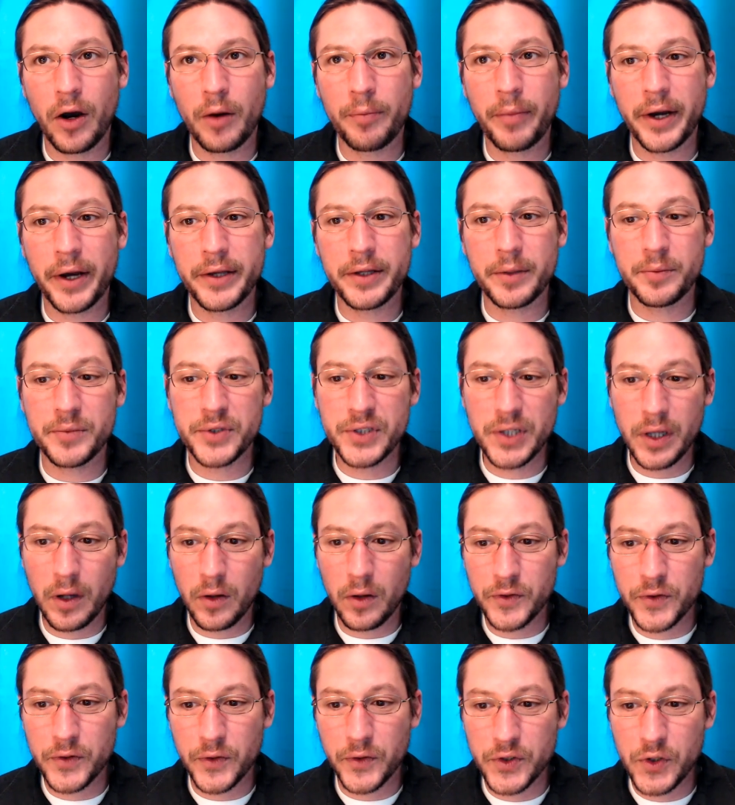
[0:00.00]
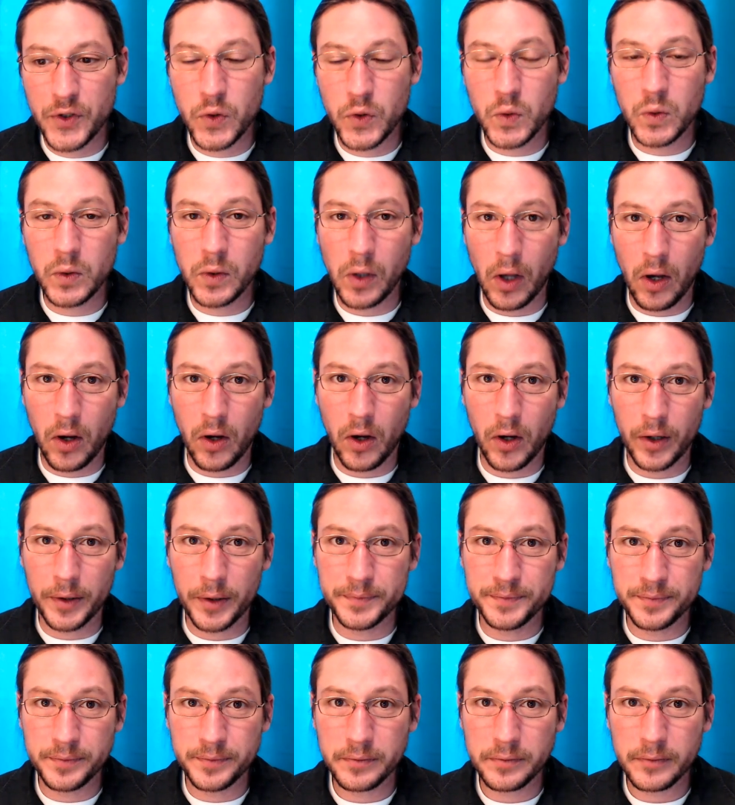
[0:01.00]
by themselves for too long,
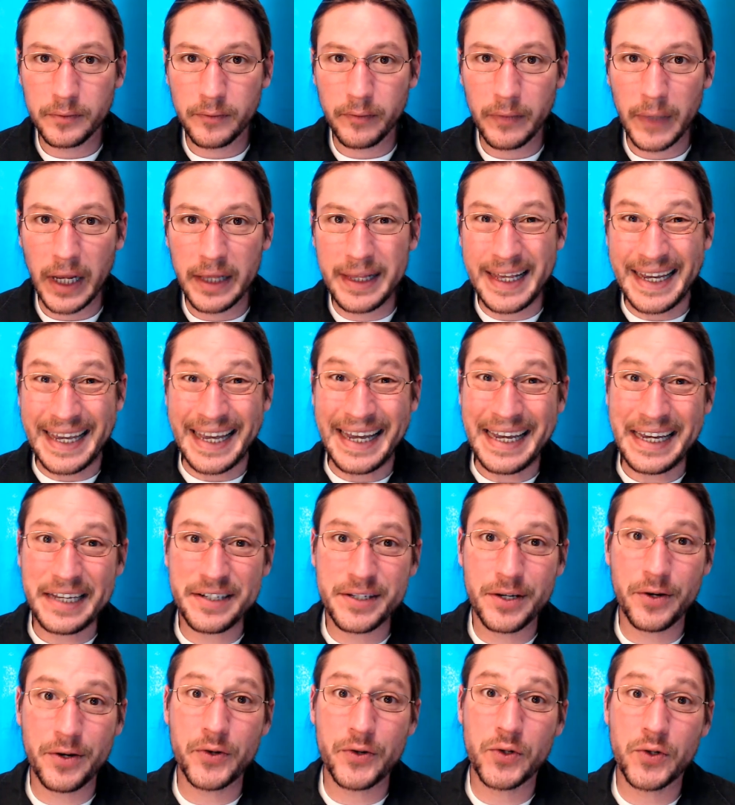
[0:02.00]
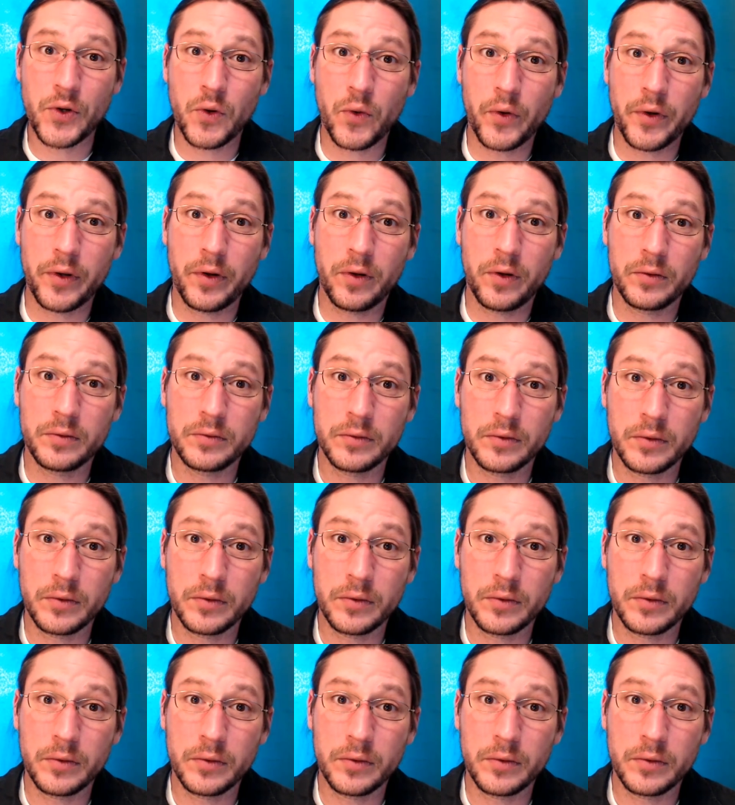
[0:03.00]
they can get territorial.